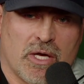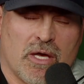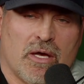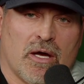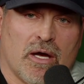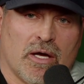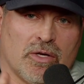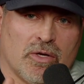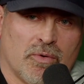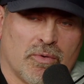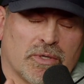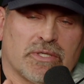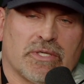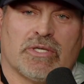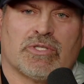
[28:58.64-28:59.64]
I know what
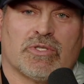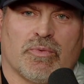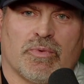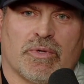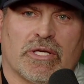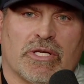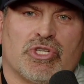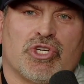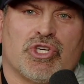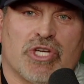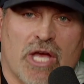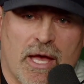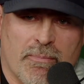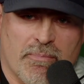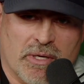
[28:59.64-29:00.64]
it takes to win a
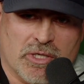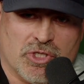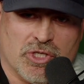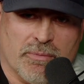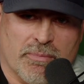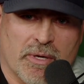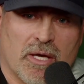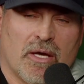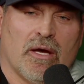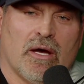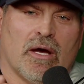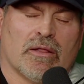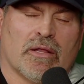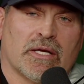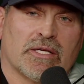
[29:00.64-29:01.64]
championship.
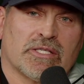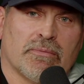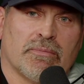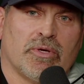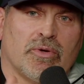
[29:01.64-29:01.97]
Unlike some of you